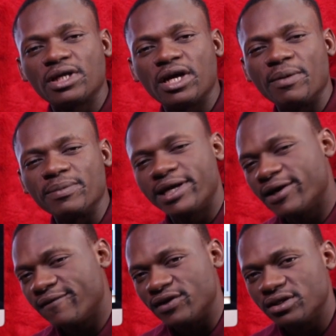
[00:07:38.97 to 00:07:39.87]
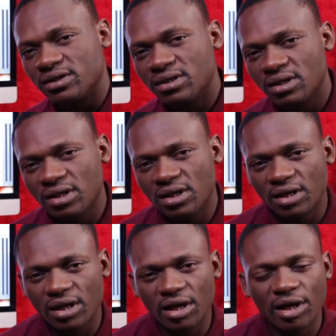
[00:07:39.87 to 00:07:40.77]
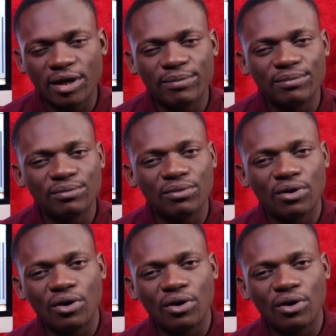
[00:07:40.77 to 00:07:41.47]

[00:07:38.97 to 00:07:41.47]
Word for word: um, Kelvin, um,